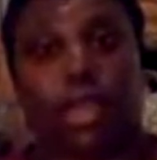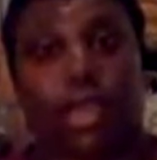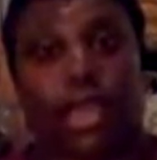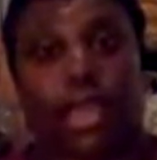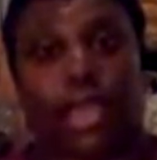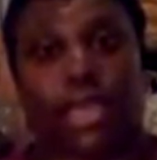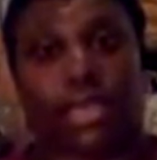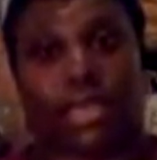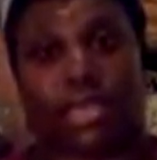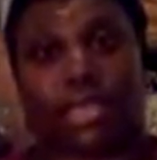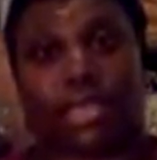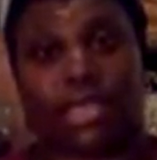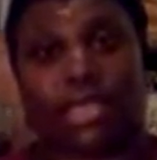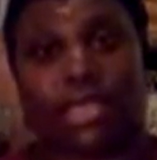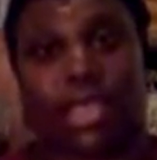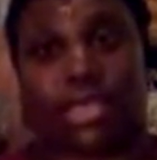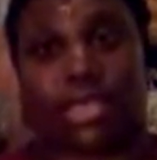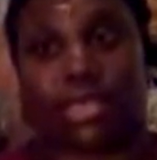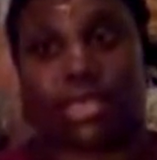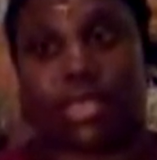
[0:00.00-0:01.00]
is
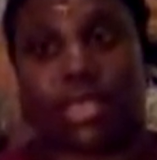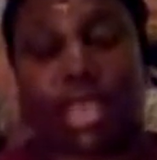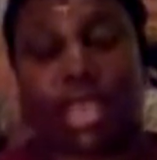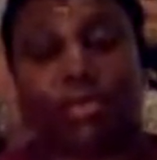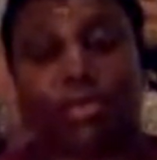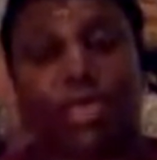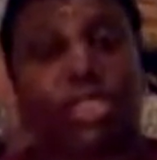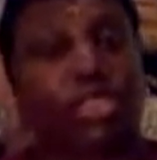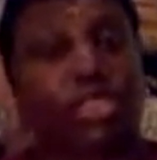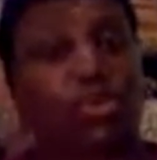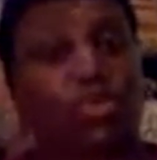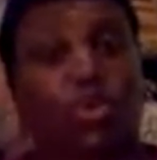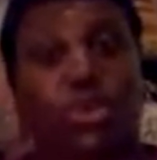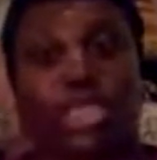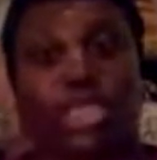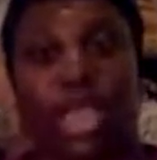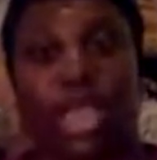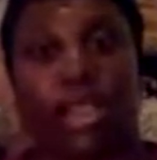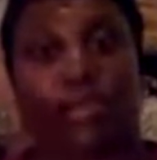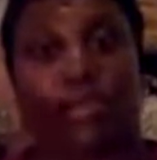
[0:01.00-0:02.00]
steps towards
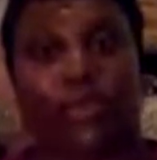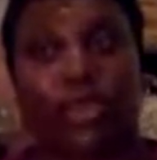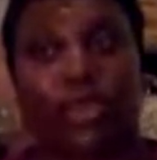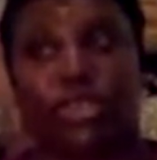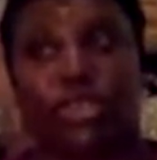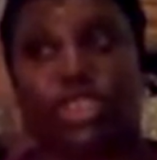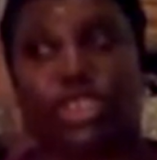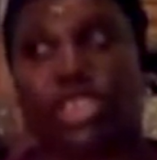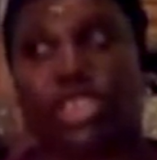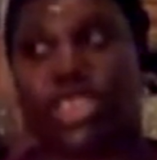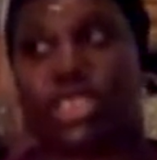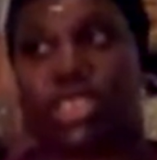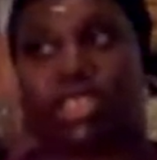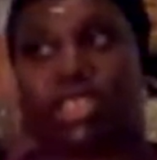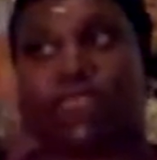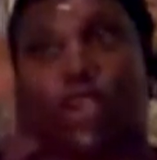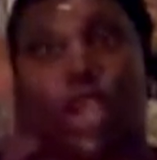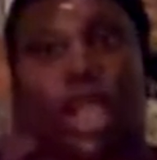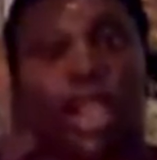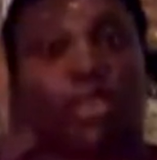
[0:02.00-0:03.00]
our future. This is
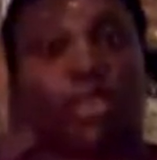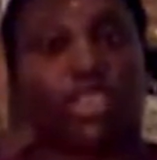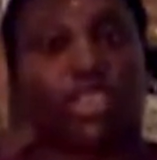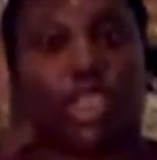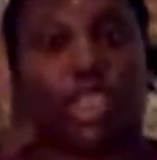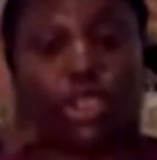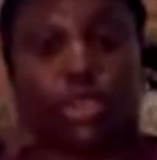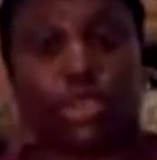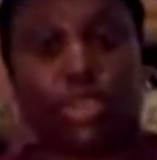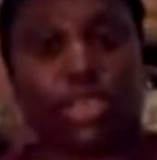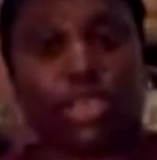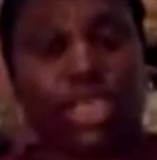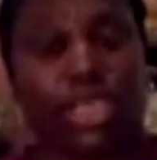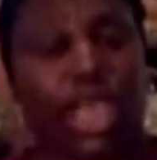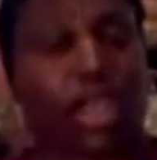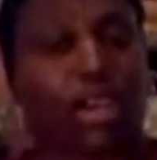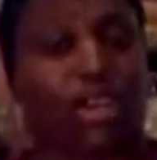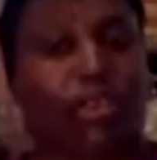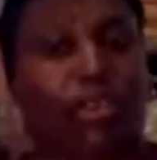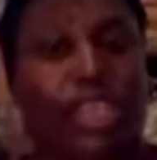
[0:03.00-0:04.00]
for our children,
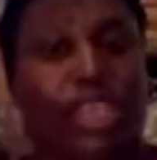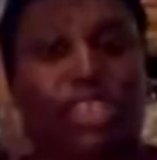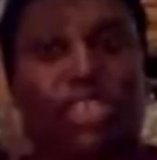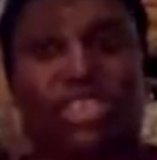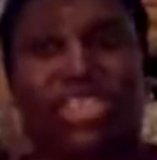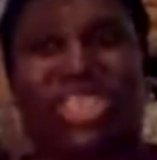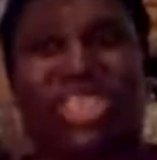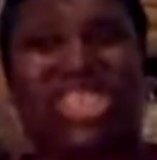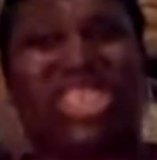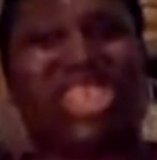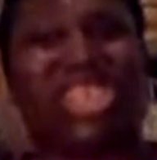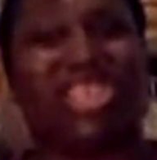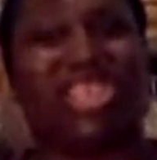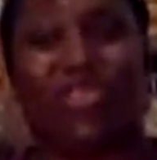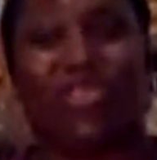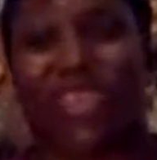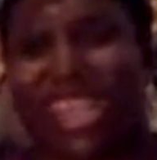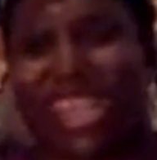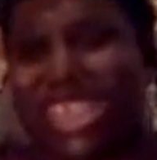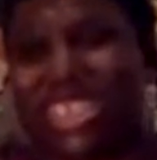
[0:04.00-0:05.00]
our grandchildren,
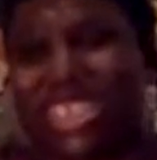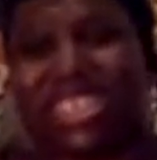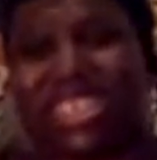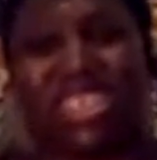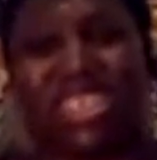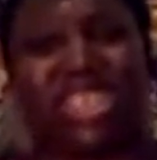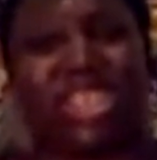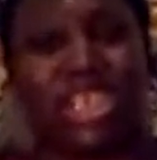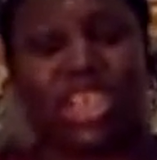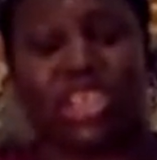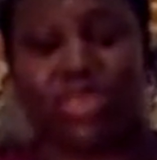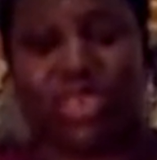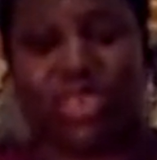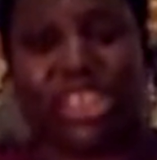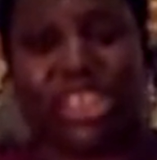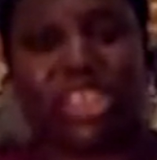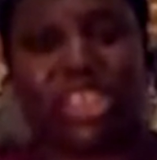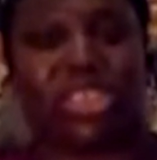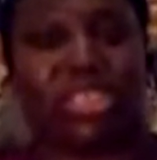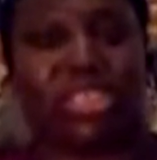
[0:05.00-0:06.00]
generations and
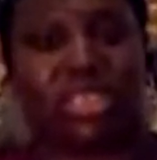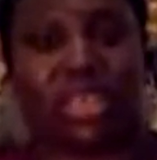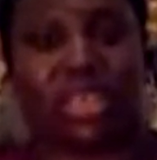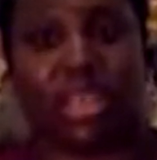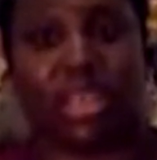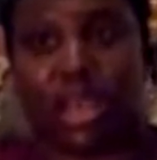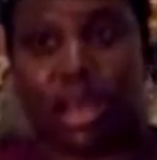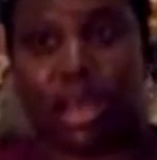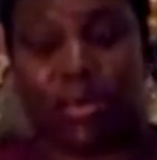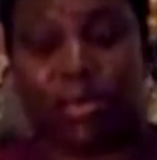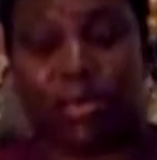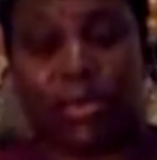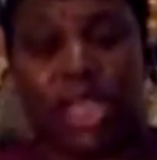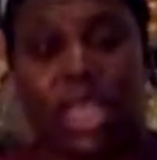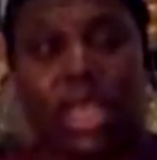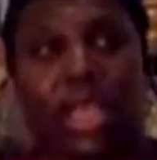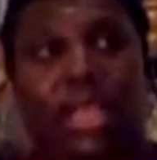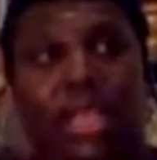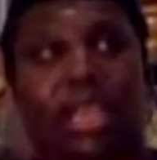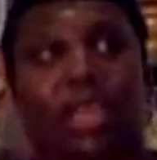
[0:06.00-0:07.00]
generations to come.
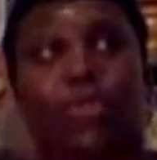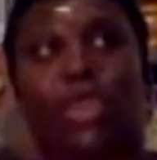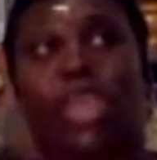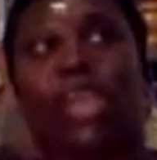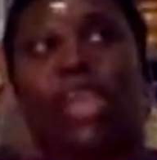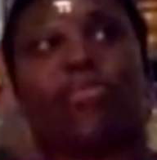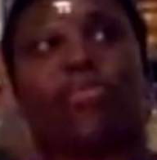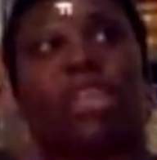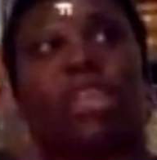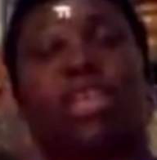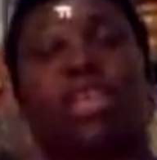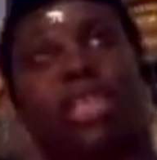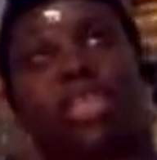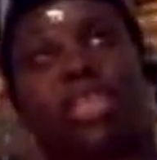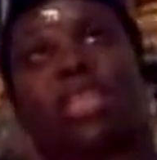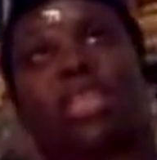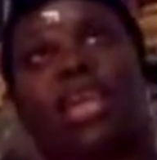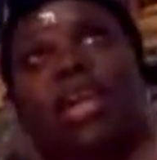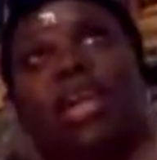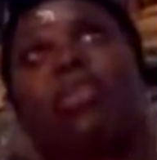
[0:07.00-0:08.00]
Like, we have to look at
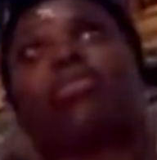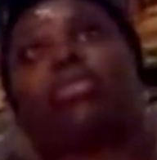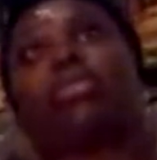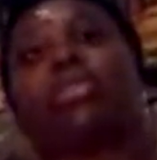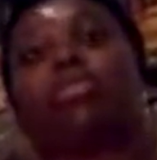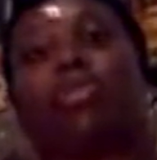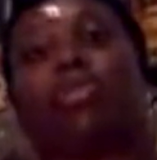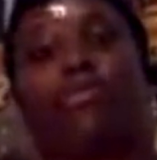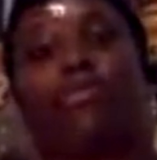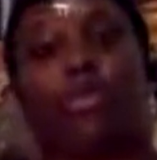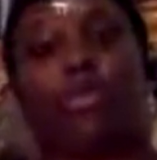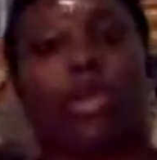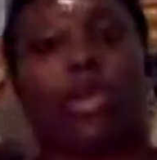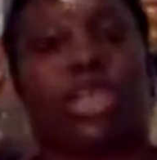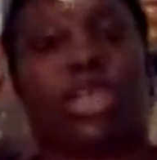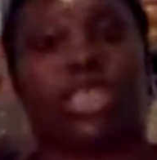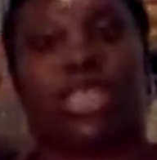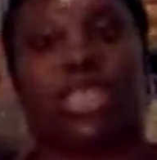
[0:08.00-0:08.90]
the elders before us.